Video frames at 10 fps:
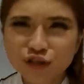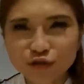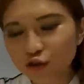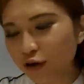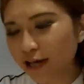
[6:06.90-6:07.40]

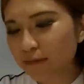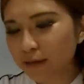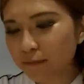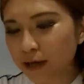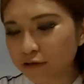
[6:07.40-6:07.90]
So I can
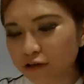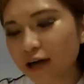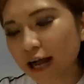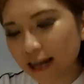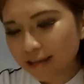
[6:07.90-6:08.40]
make better.
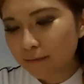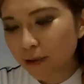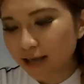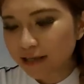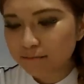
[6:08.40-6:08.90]
I like the
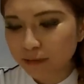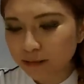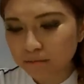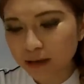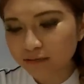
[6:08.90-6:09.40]
patty, but
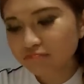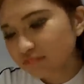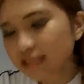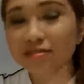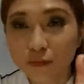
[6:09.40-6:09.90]
the bun
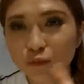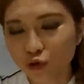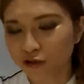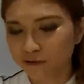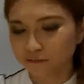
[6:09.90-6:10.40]
needs some work.